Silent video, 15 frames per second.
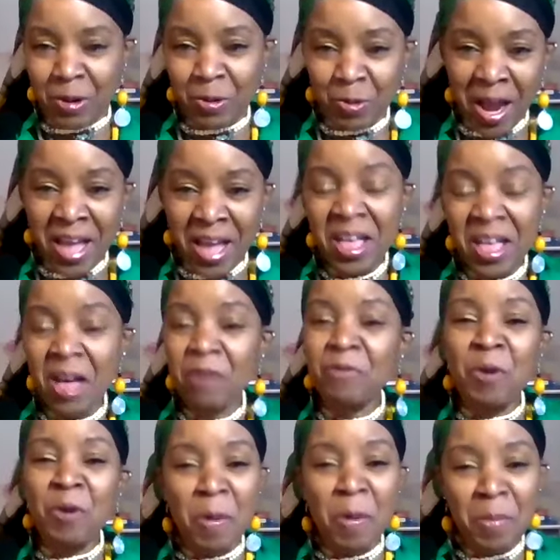right,
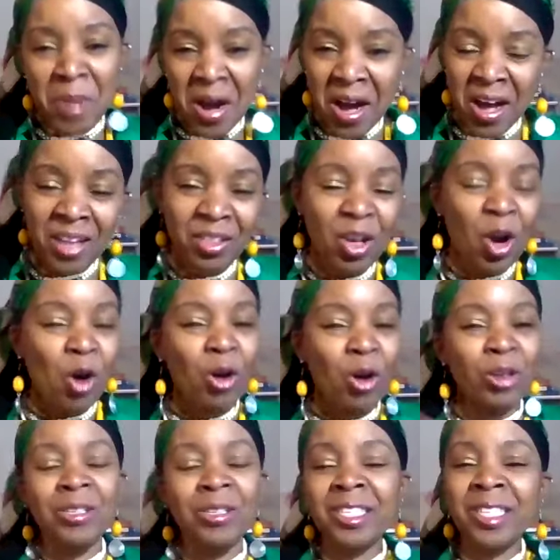for a month, or
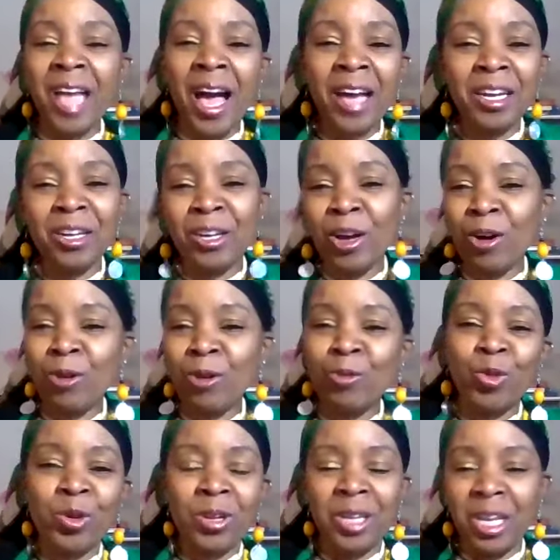you decided to
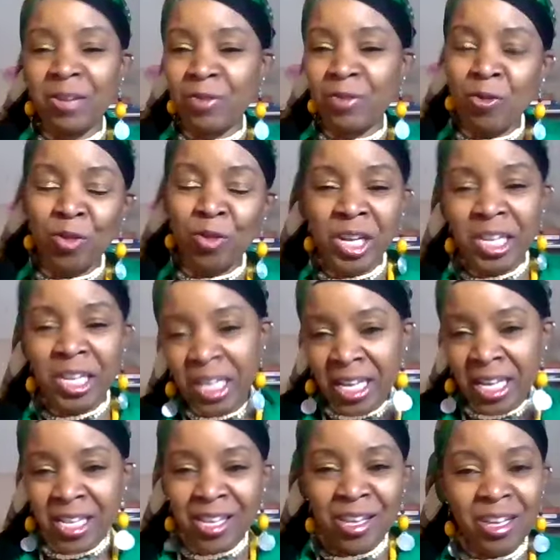go live over in
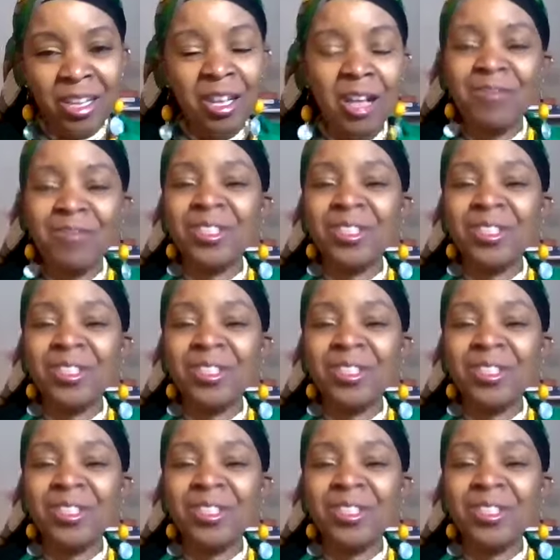Kenya